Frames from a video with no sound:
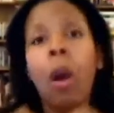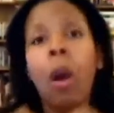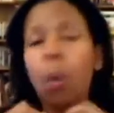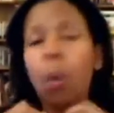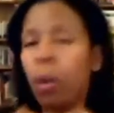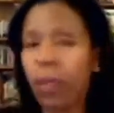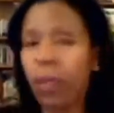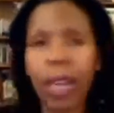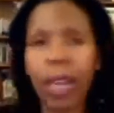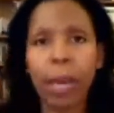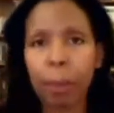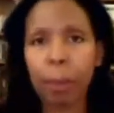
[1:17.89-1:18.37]

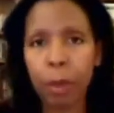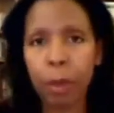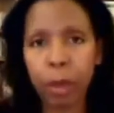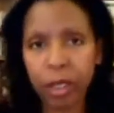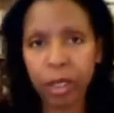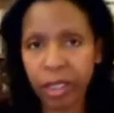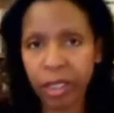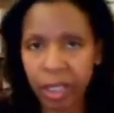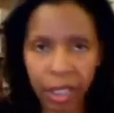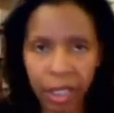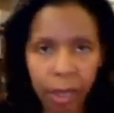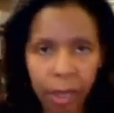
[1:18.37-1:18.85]
well, that
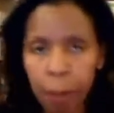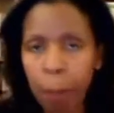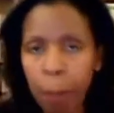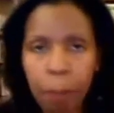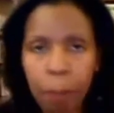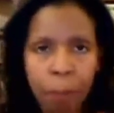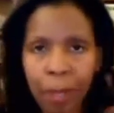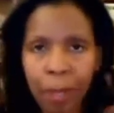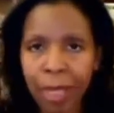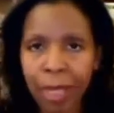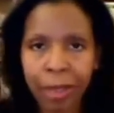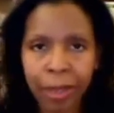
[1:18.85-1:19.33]
person
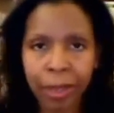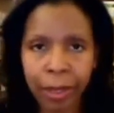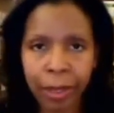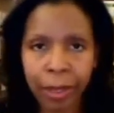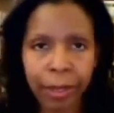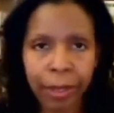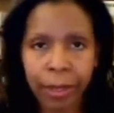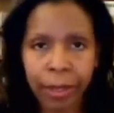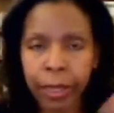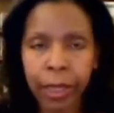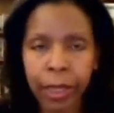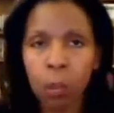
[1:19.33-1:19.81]

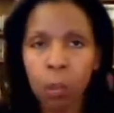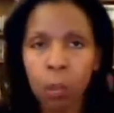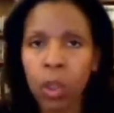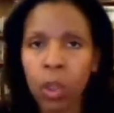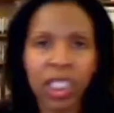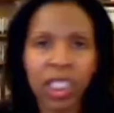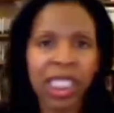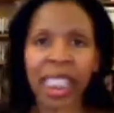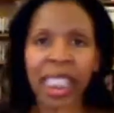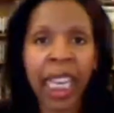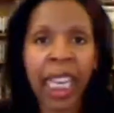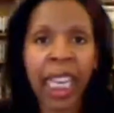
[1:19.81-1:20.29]
basically
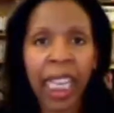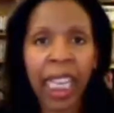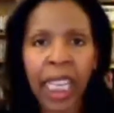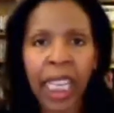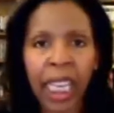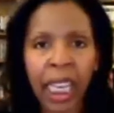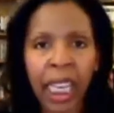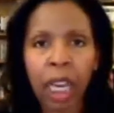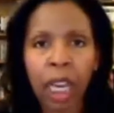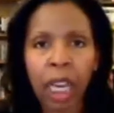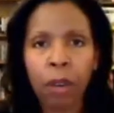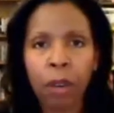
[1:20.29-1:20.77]
was king
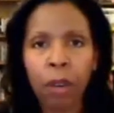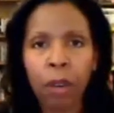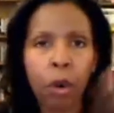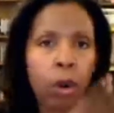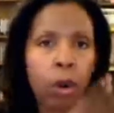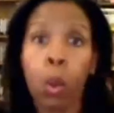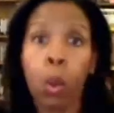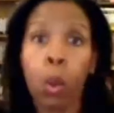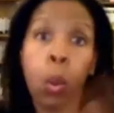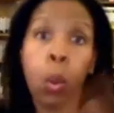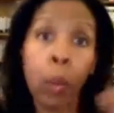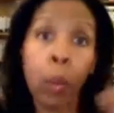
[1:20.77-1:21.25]

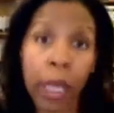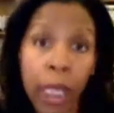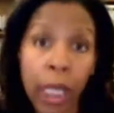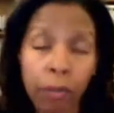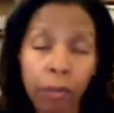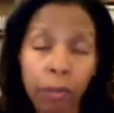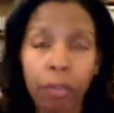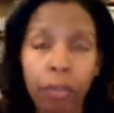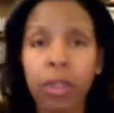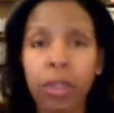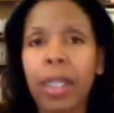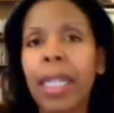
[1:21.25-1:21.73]
or
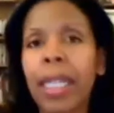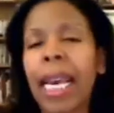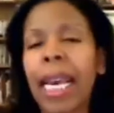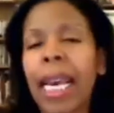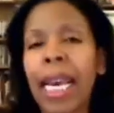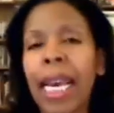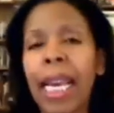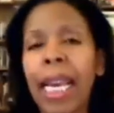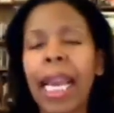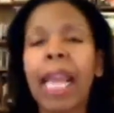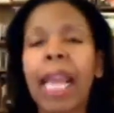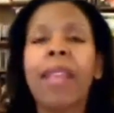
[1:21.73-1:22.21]
queen for the
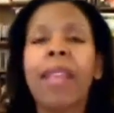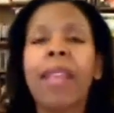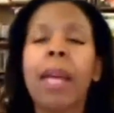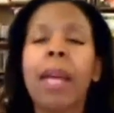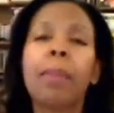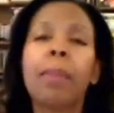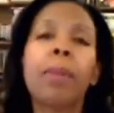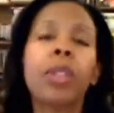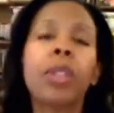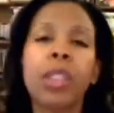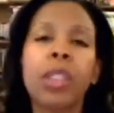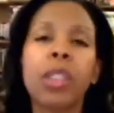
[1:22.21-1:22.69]
day, and
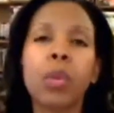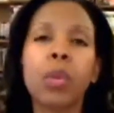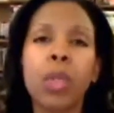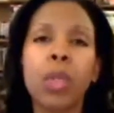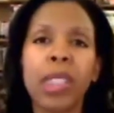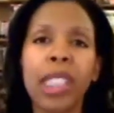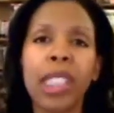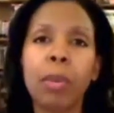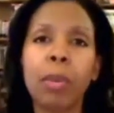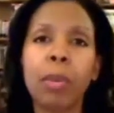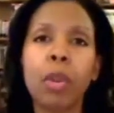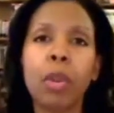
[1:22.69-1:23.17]
that person
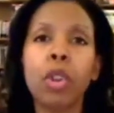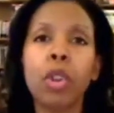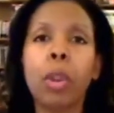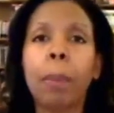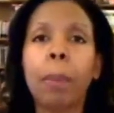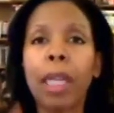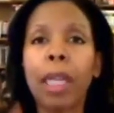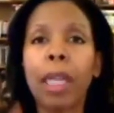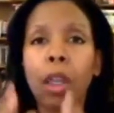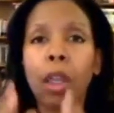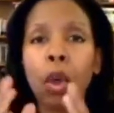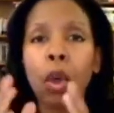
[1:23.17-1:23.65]
was able to
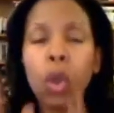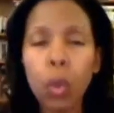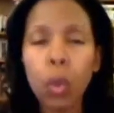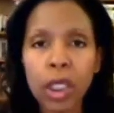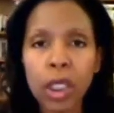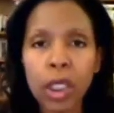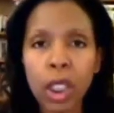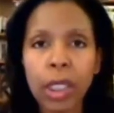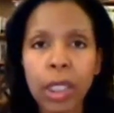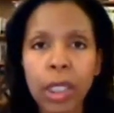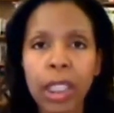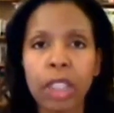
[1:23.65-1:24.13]
pick who
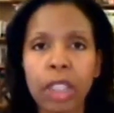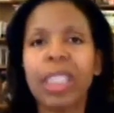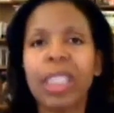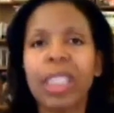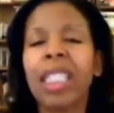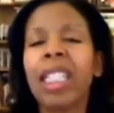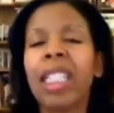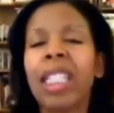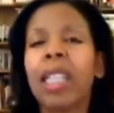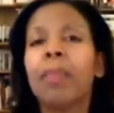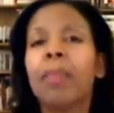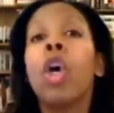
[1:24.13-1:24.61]
was on their
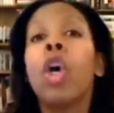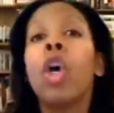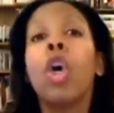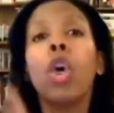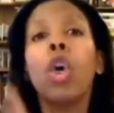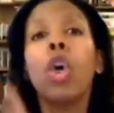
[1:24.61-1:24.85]
team,